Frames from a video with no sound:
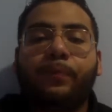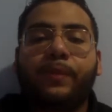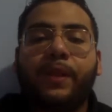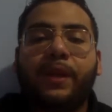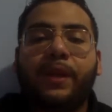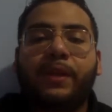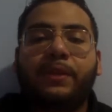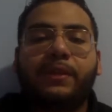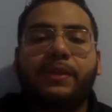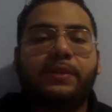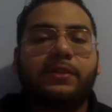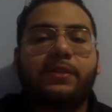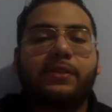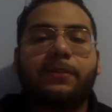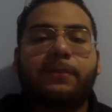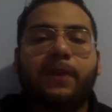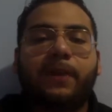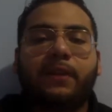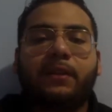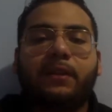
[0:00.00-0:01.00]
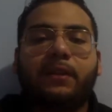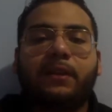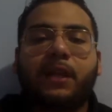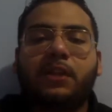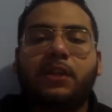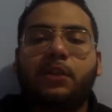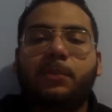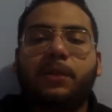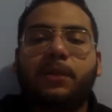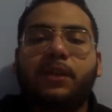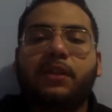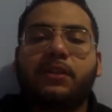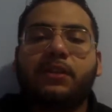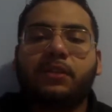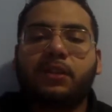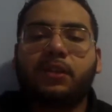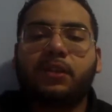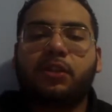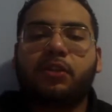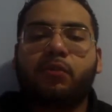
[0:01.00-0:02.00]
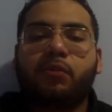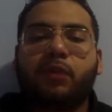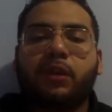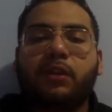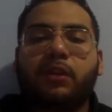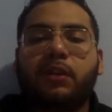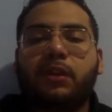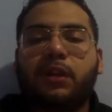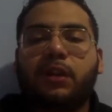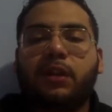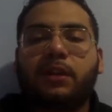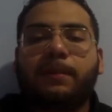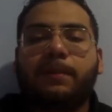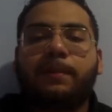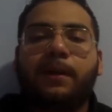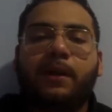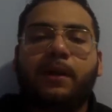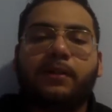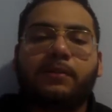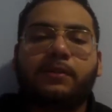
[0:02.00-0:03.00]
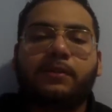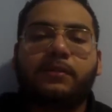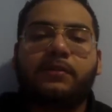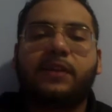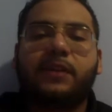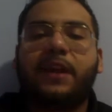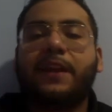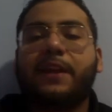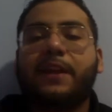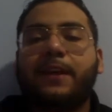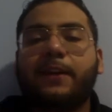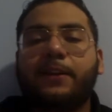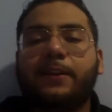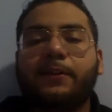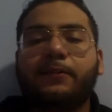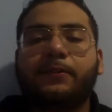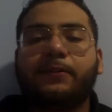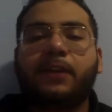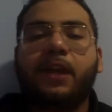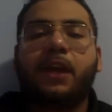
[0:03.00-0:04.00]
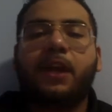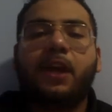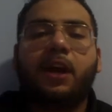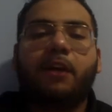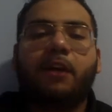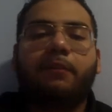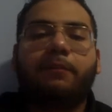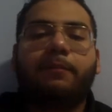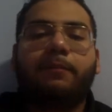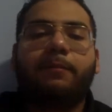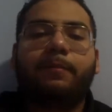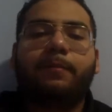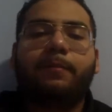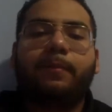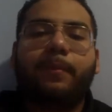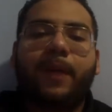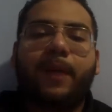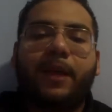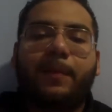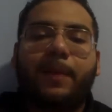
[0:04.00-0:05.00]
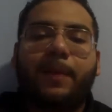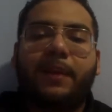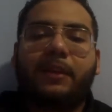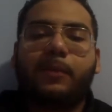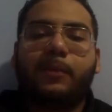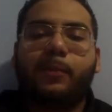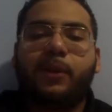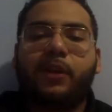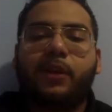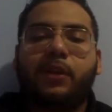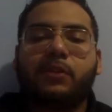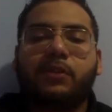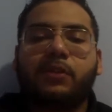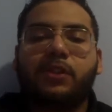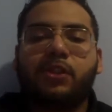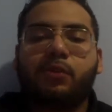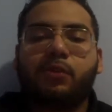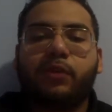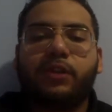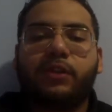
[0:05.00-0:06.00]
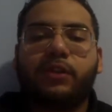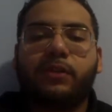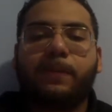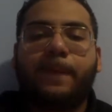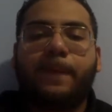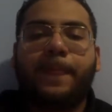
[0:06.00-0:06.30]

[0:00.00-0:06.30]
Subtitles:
This is a factor that should be considered when looking at the positives and negatives of Bed Bath & Beyond situation.